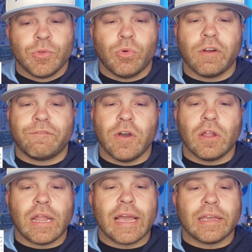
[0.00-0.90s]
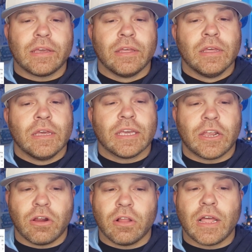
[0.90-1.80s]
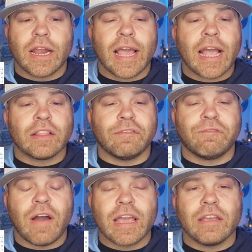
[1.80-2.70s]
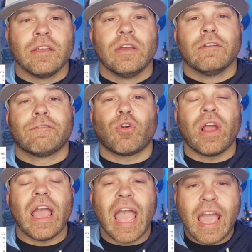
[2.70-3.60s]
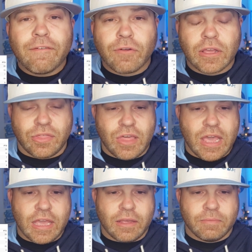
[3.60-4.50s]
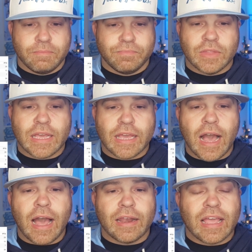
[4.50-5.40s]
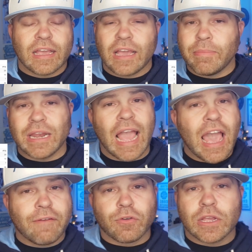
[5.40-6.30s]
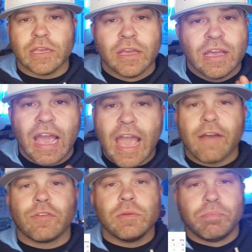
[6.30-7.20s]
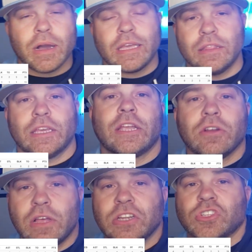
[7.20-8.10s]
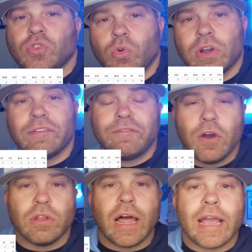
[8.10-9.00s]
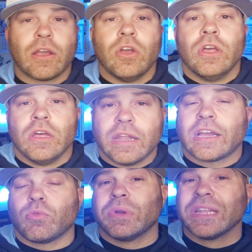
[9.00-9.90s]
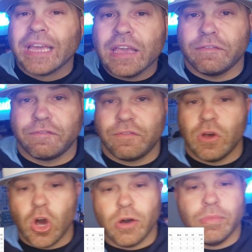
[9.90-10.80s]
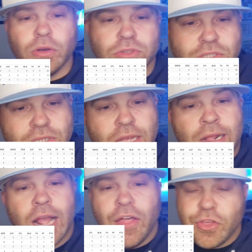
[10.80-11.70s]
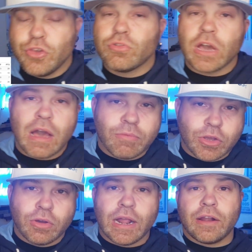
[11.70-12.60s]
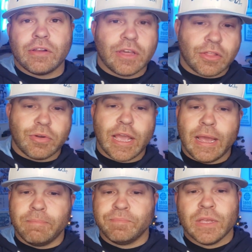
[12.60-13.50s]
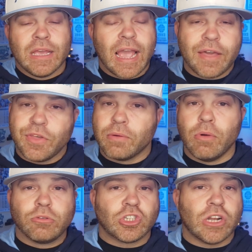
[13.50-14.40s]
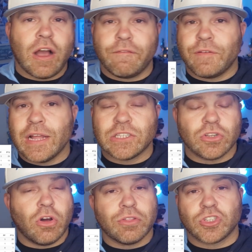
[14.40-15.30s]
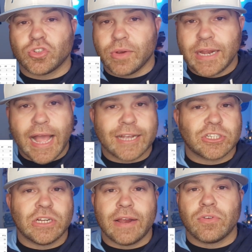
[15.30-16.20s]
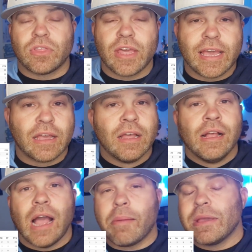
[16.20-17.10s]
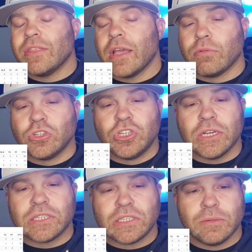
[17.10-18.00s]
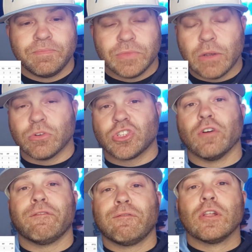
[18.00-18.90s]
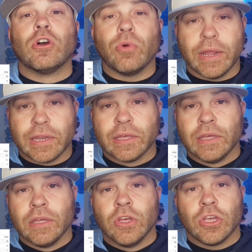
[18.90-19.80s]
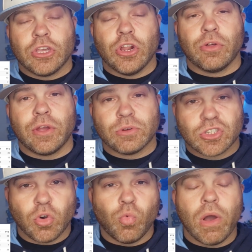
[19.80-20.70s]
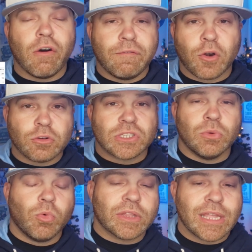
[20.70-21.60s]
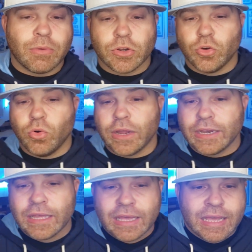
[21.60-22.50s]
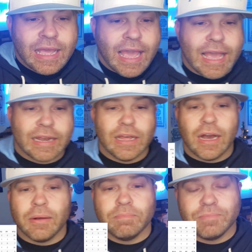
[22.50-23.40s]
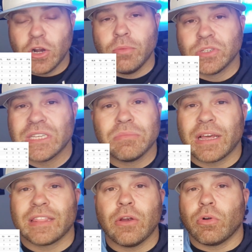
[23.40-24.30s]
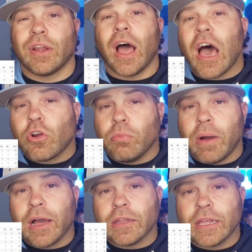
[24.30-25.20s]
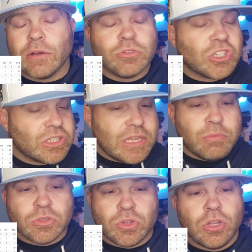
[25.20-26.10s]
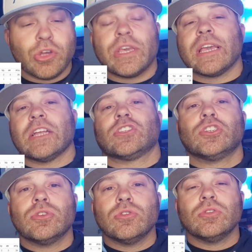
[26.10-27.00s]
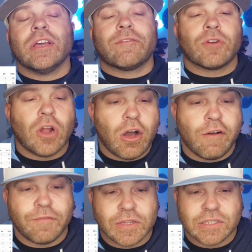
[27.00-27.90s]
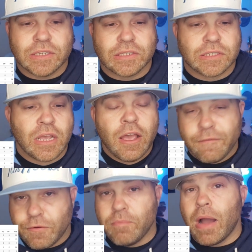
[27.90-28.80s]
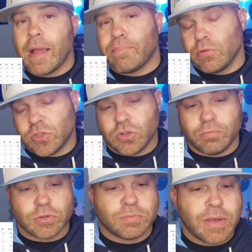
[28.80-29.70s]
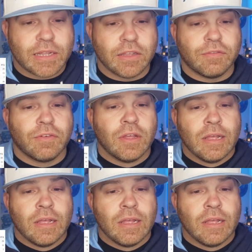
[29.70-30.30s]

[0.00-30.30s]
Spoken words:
where it felt like Carolina had to fight for everything they got. I mean, every bucket that Carolina scored, it felt like a relief almost. And then UConn would go down on the other end, and their motion offense and all the screen action and everything, I mean, they were so fluid. You know, they were so well-versed in what they were doing, and it almost seemed like they were on autopilot. It was looking at two different offenses from my personal perspective.